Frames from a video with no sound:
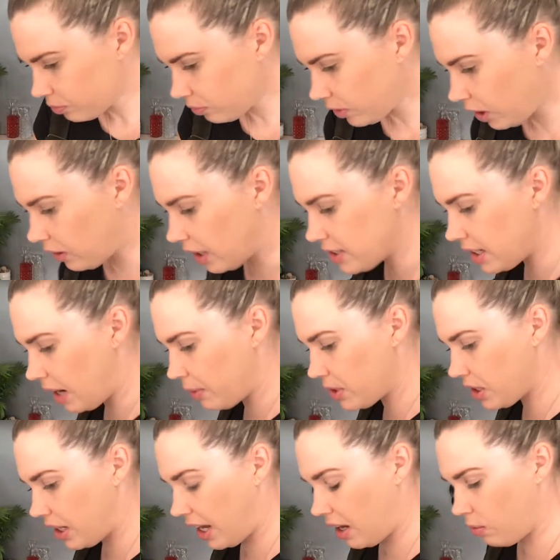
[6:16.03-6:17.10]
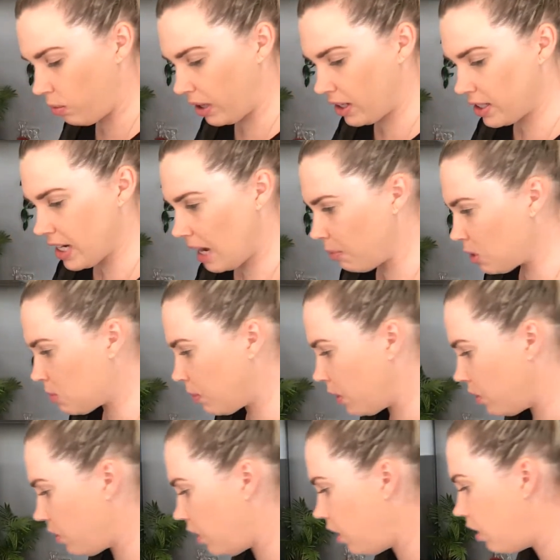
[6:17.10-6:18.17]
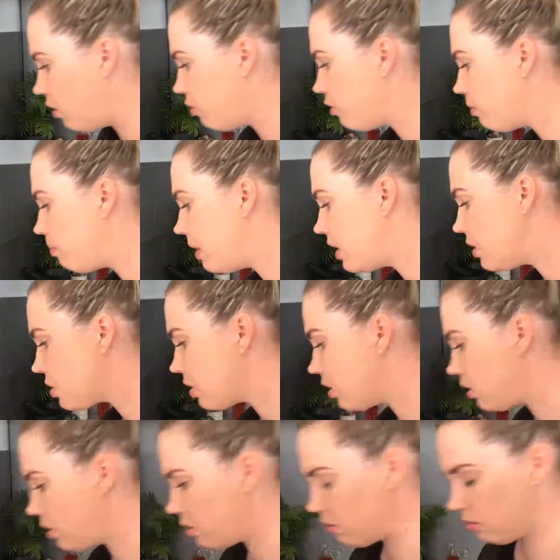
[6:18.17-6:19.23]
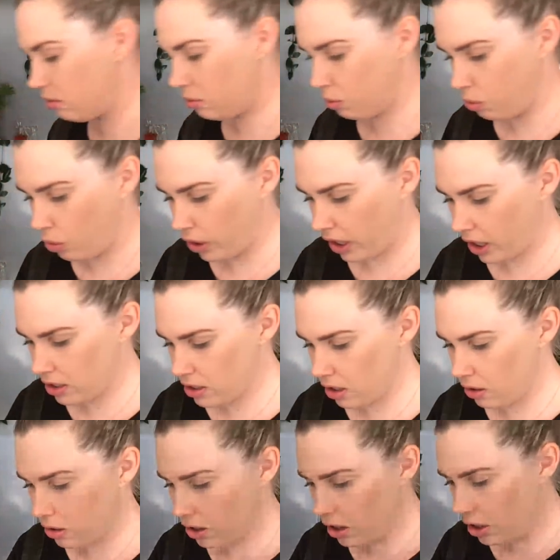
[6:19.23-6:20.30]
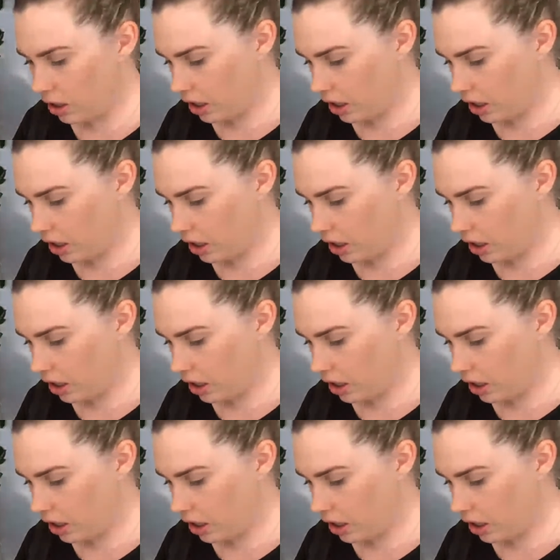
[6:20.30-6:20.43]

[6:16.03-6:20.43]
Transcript: All right, so now we're just going to add 1 tablespoon of beetroot water. So